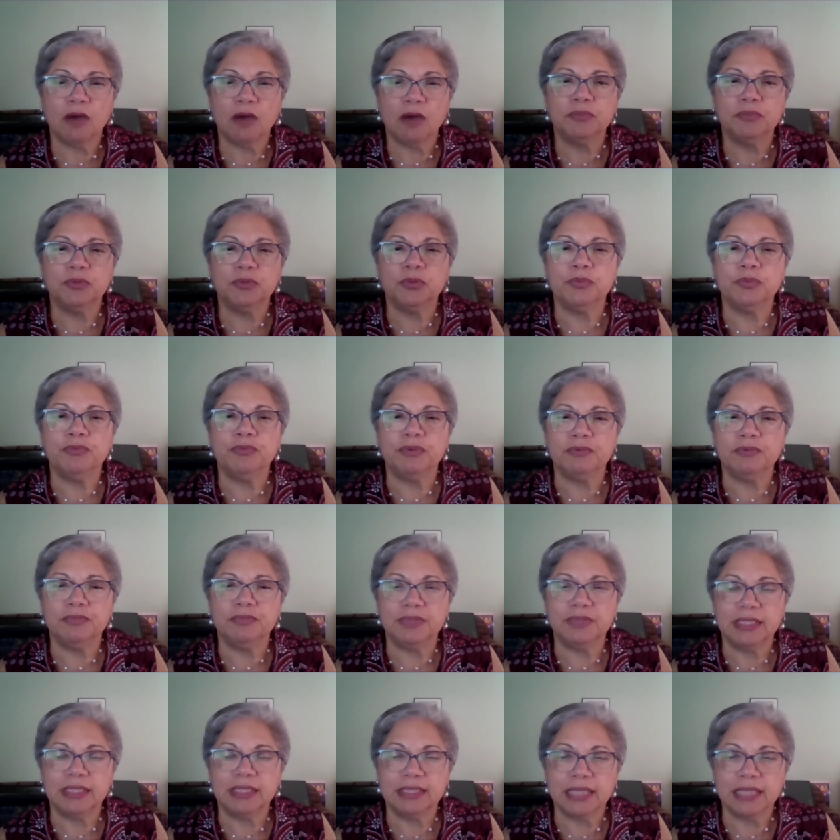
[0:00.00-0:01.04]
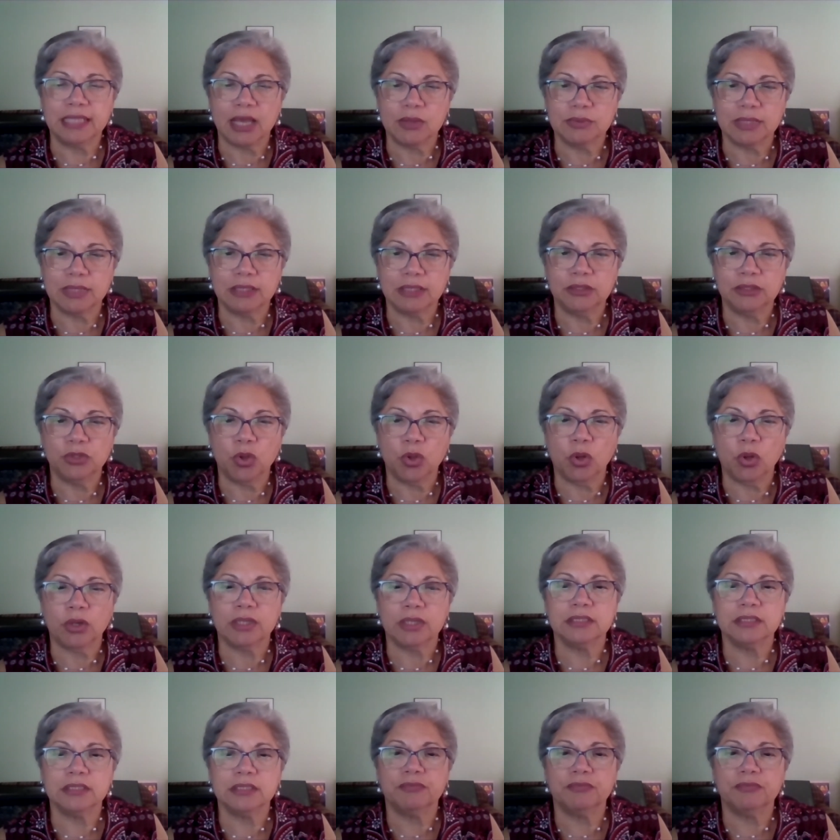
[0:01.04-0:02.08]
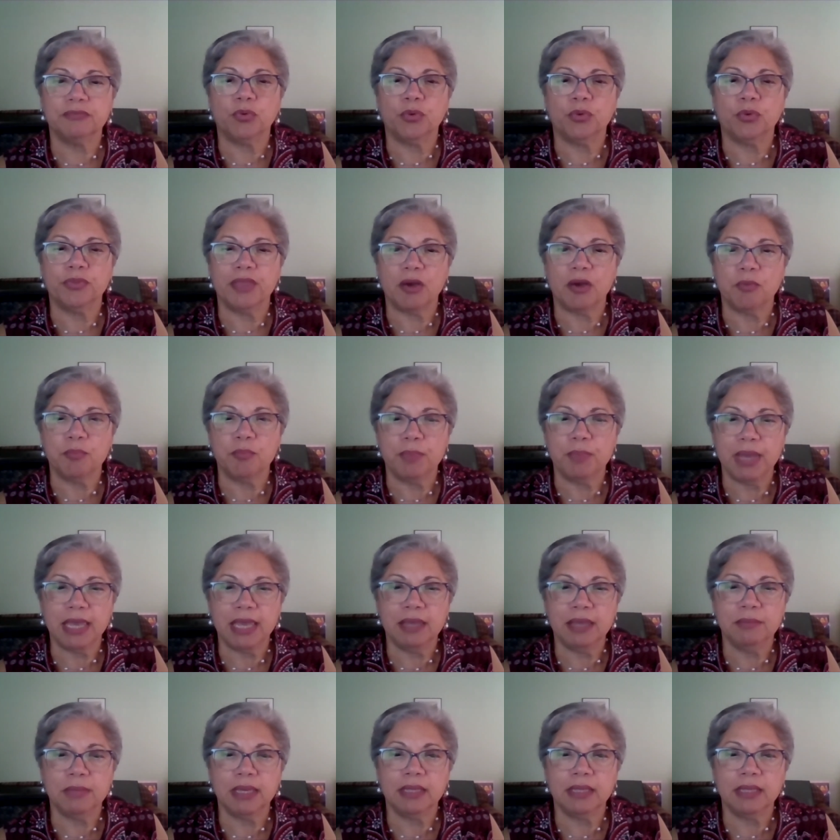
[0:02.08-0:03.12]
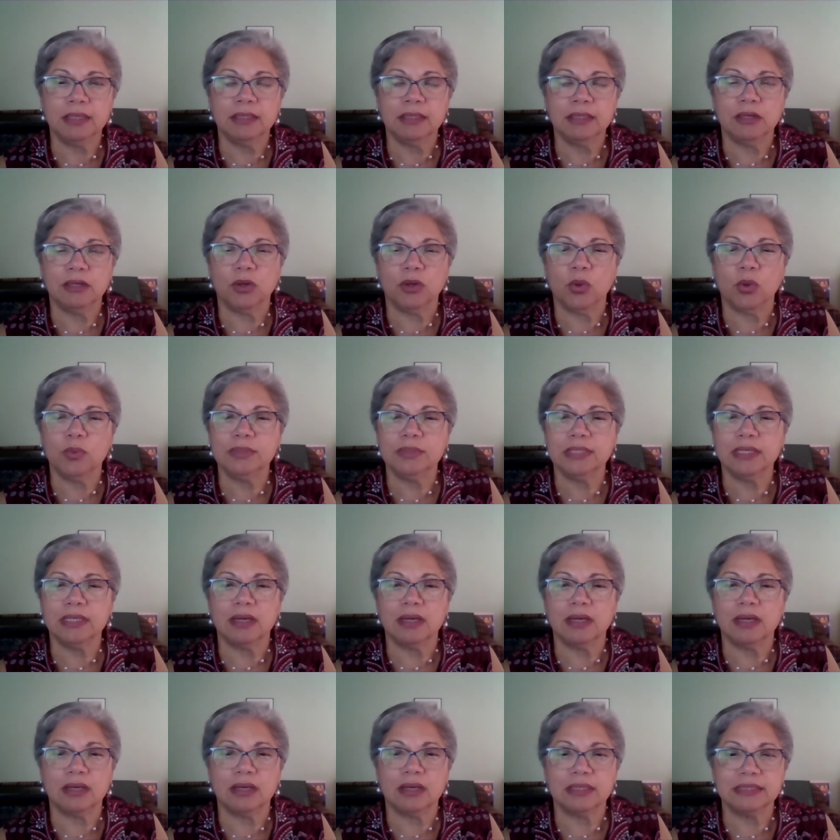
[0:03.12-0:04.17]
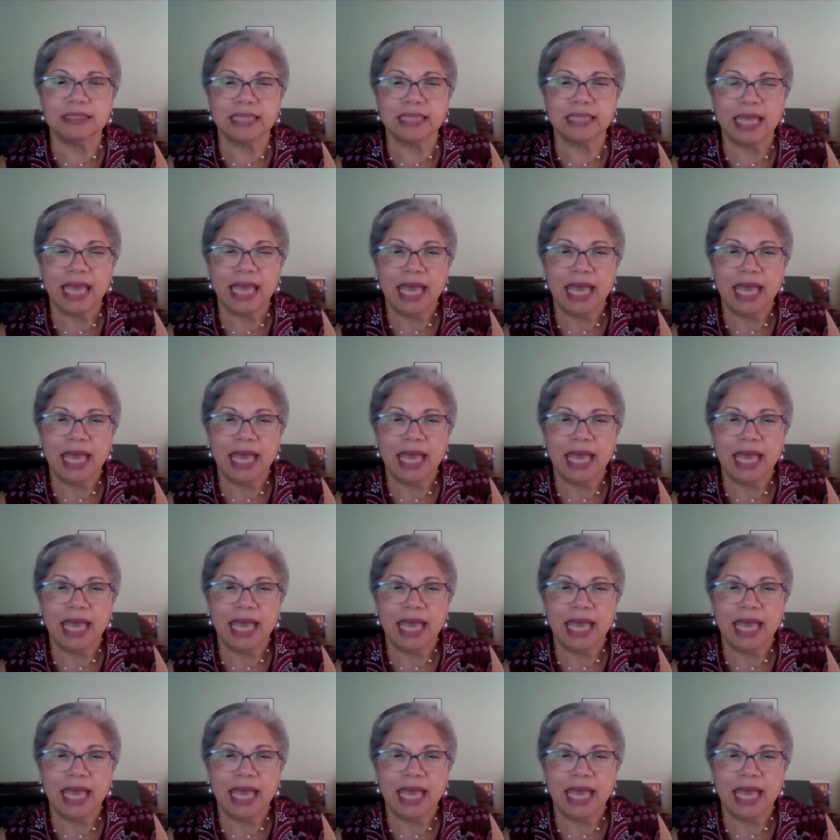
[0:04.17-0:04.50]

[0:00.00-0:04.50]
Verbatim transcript: up to $15,000 for down payment, closing costs,